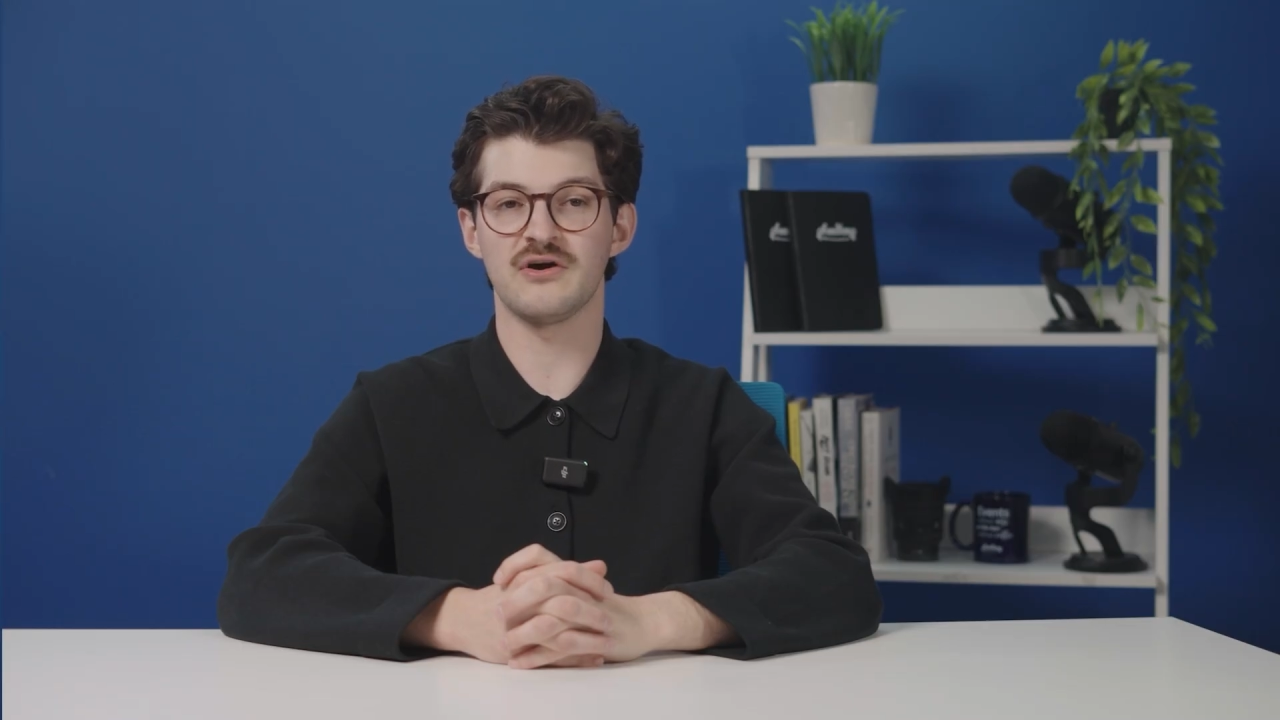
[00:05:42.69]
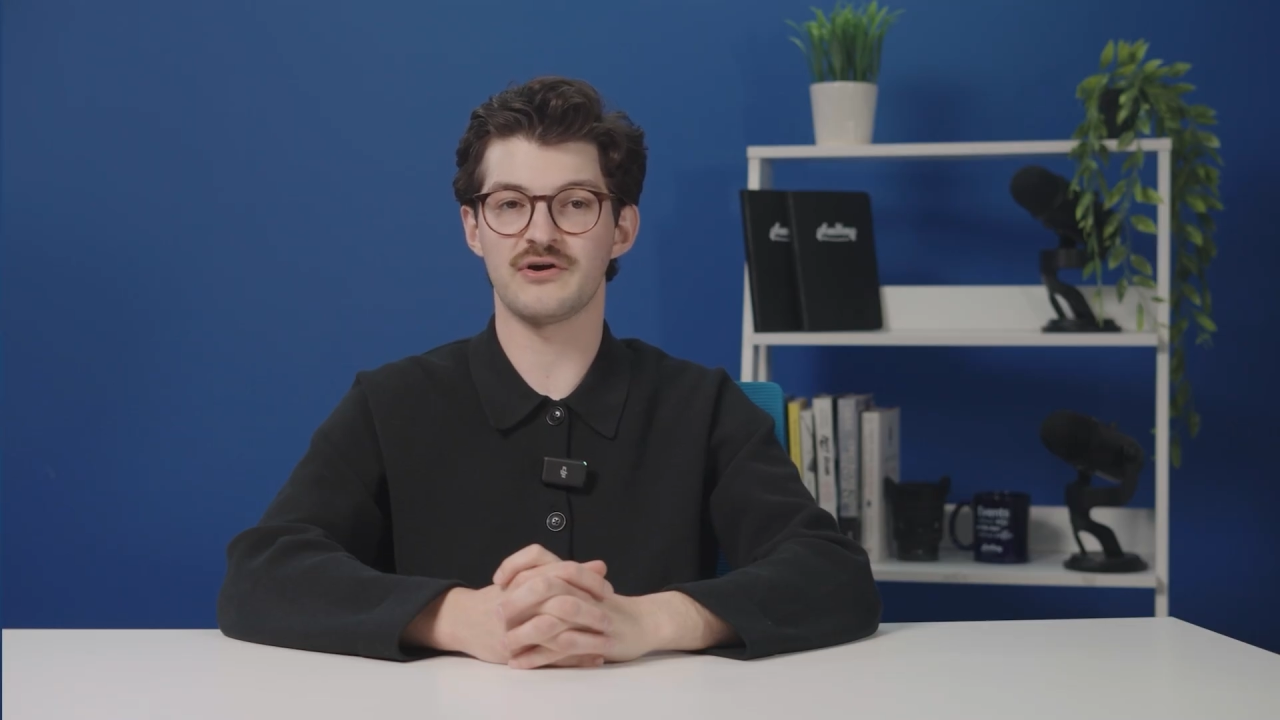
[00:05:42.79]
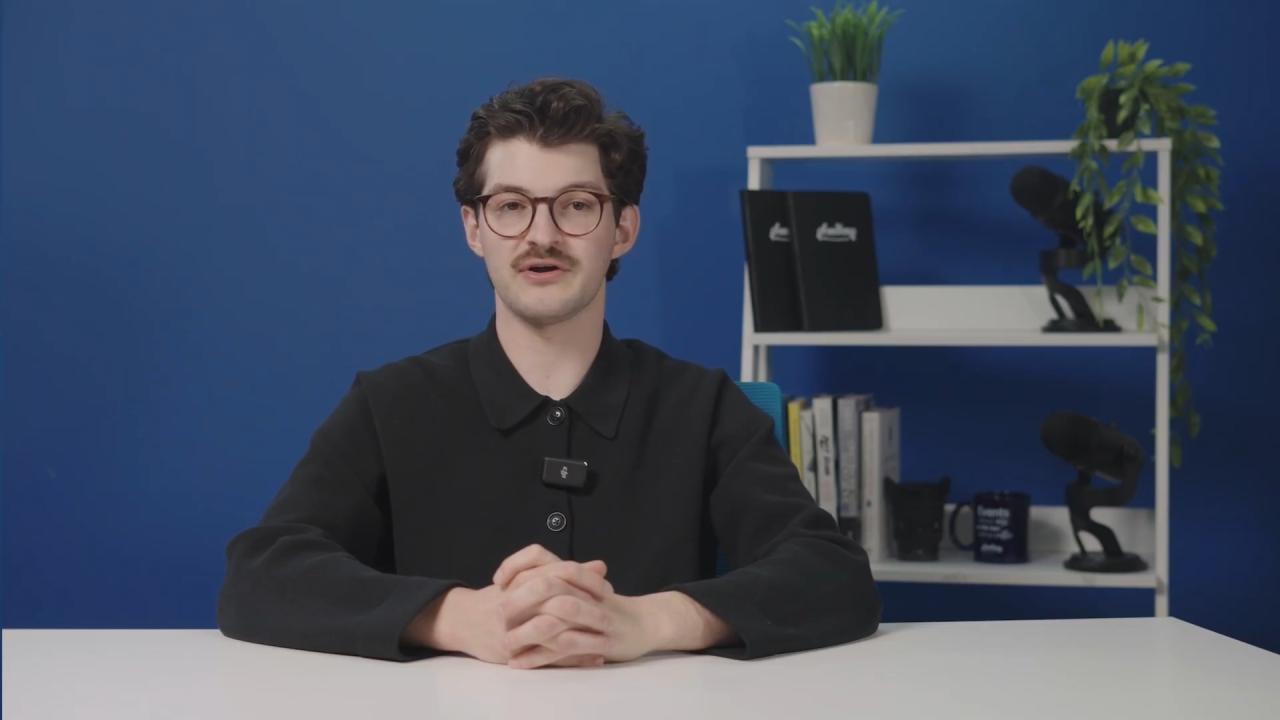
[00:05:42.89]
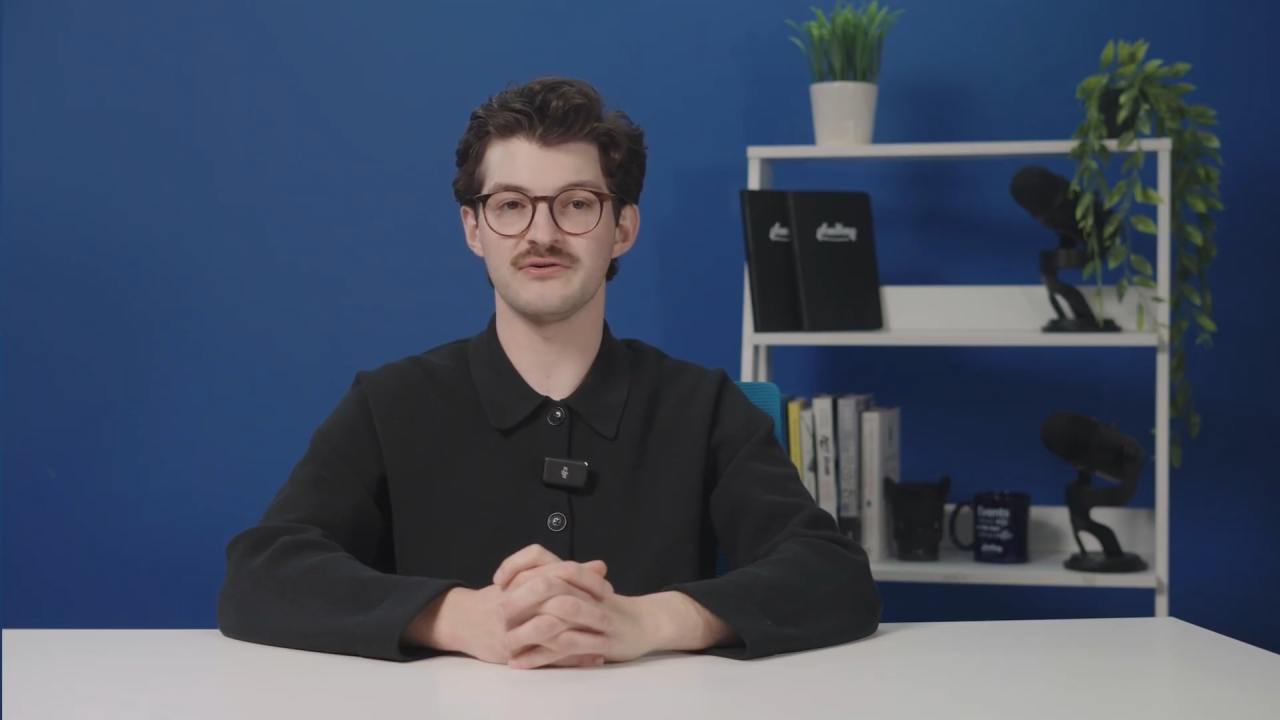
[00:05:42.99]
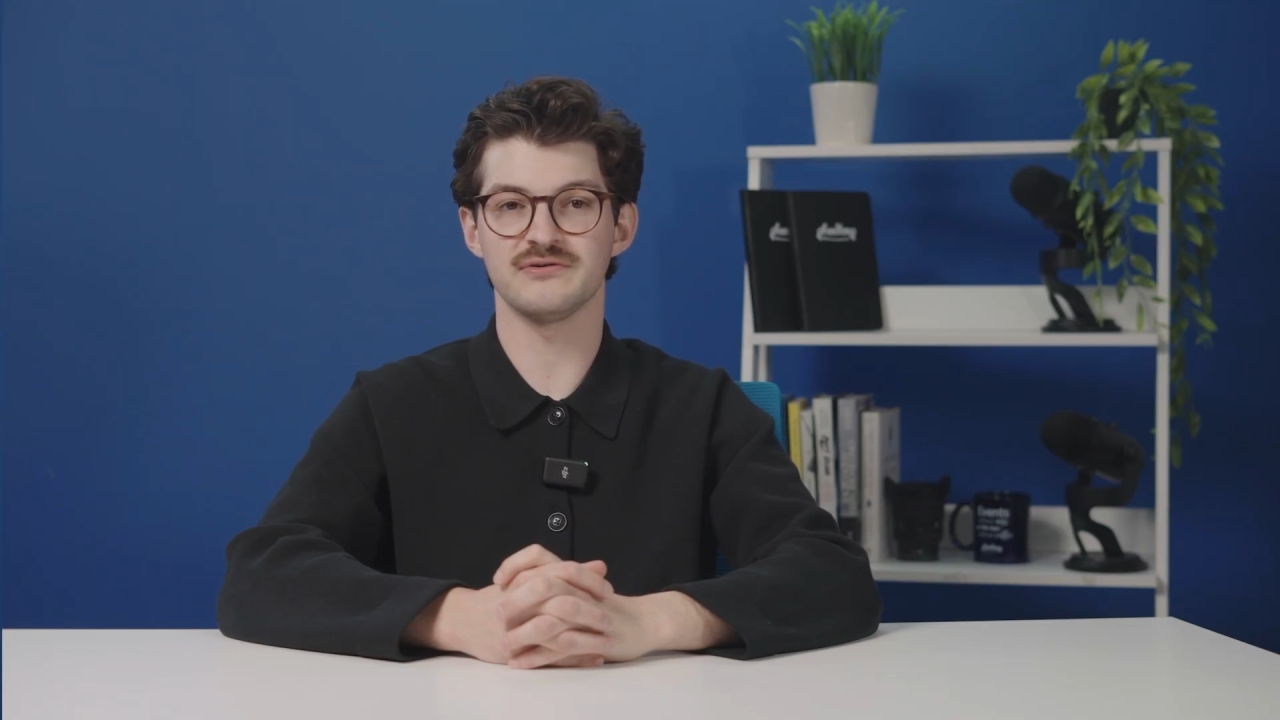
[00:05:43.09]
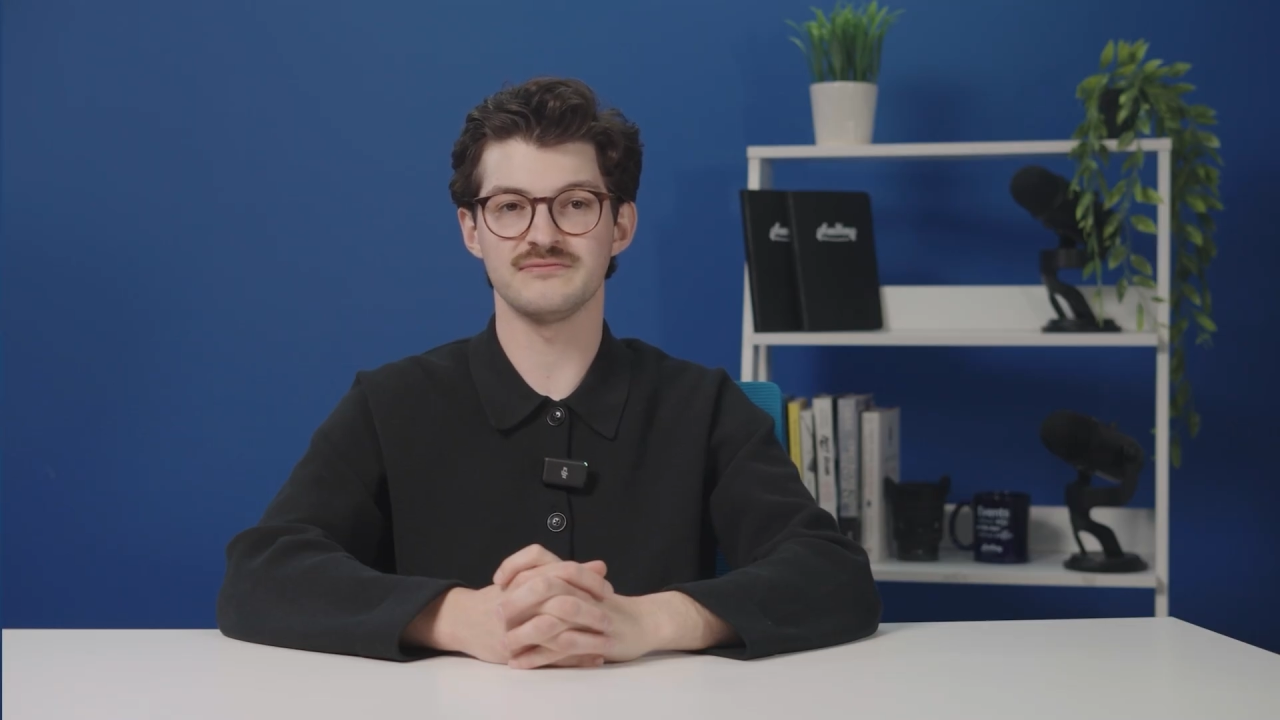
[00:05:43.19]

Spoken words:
article.